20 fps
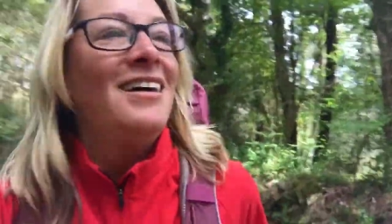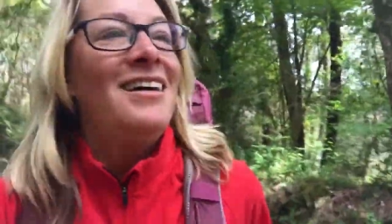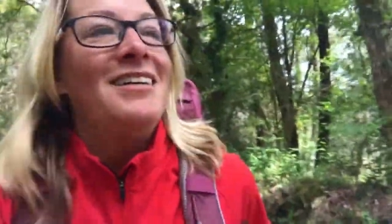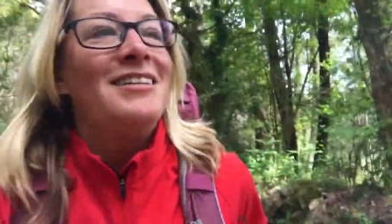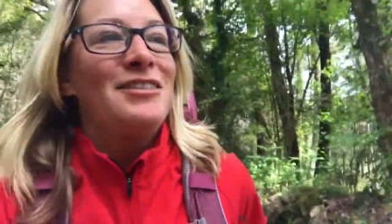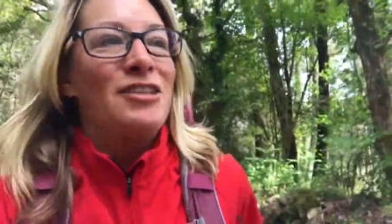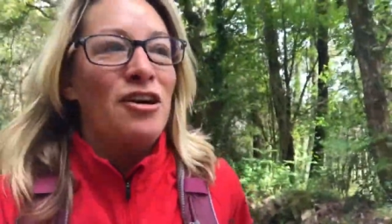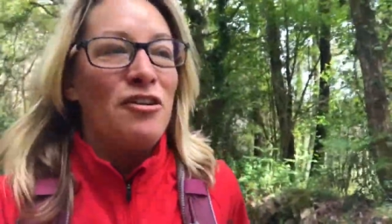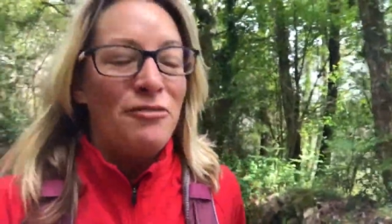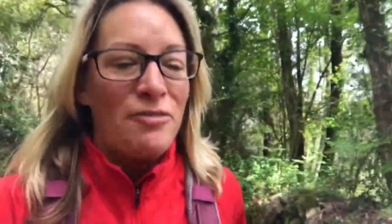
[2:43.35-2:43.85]

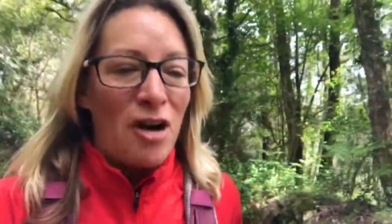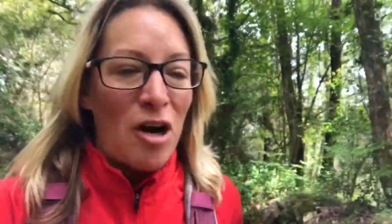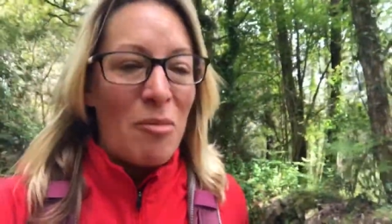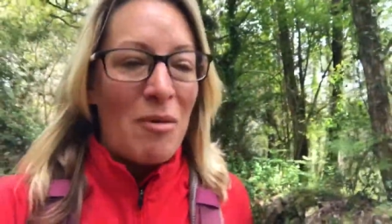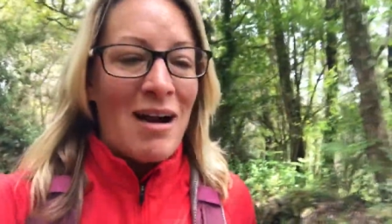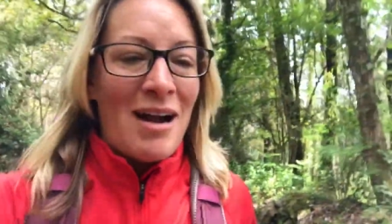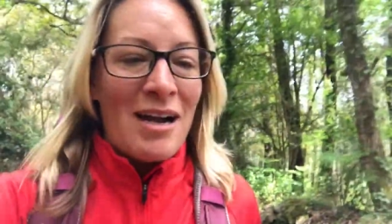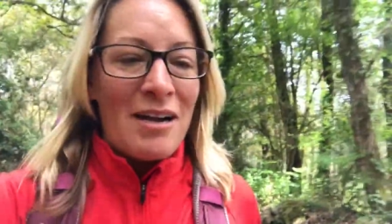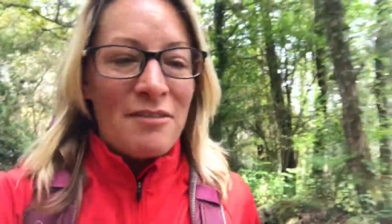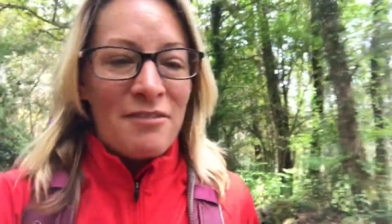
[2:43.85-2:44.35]
so far
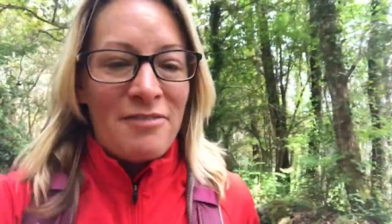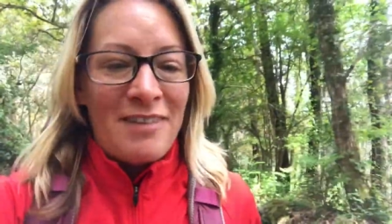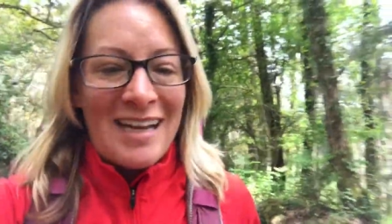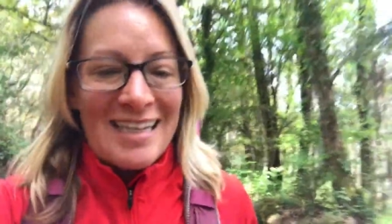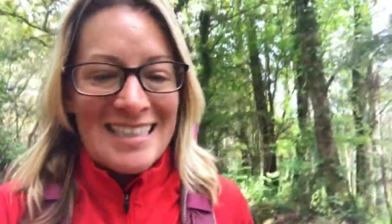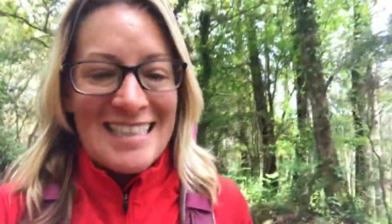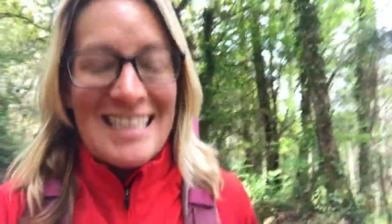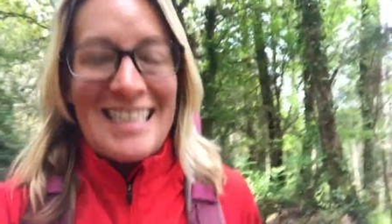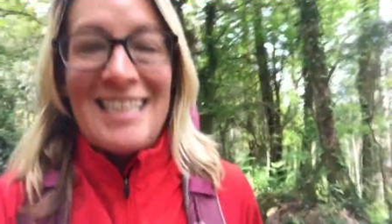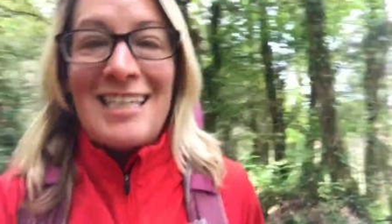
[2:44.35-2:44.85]
behind
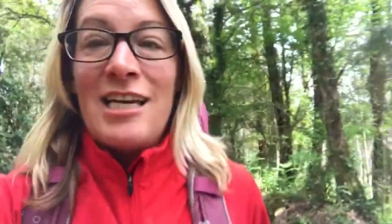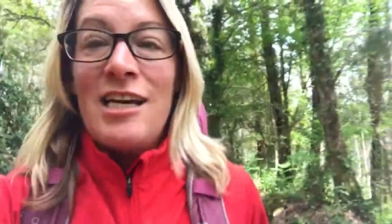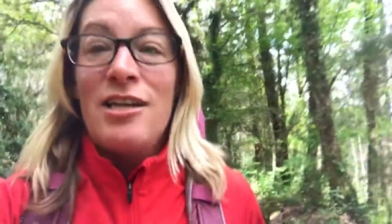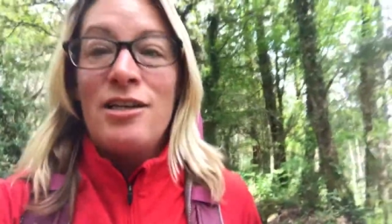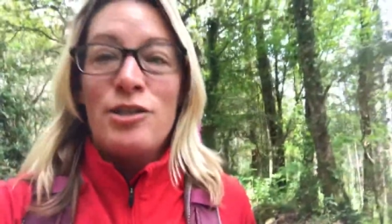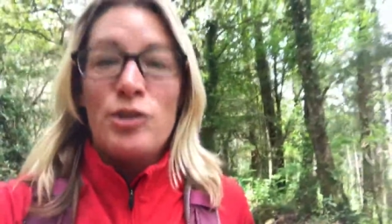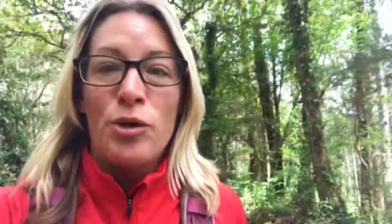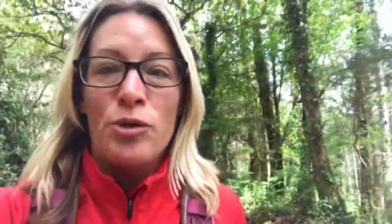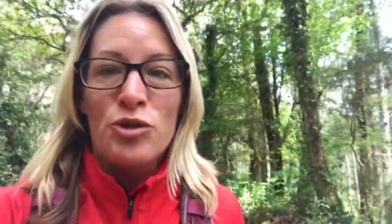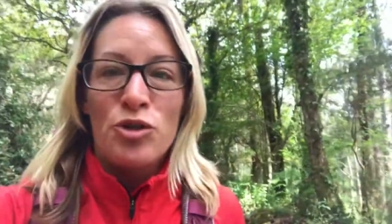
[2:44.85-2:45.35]
fancy
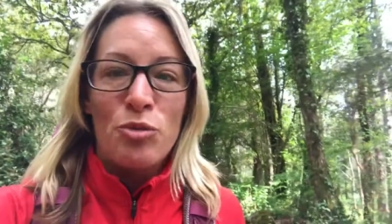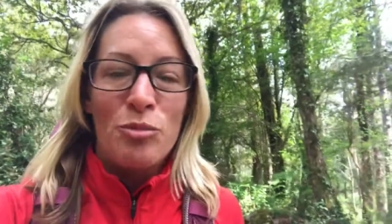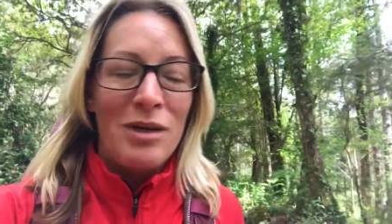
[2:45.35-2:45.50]
social